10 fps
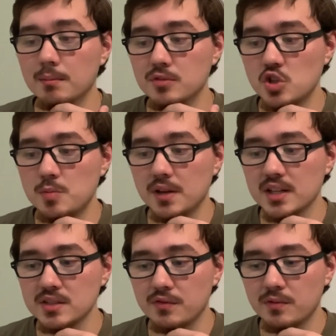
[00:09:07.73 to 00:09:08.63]
Just
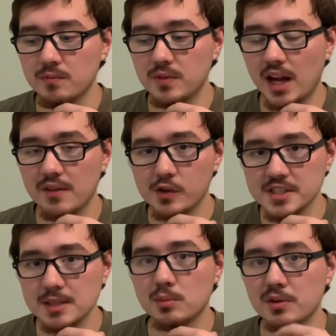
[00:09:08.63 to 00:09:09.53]
because, kind of for a
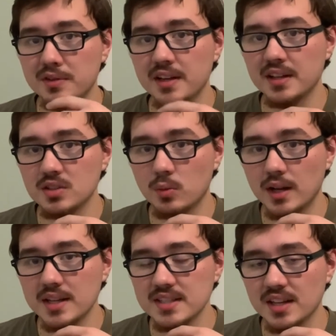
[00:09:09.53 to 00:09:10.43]
similar thing to what
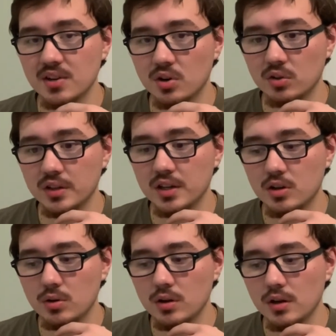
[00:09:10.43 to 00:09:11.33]
I said earlier,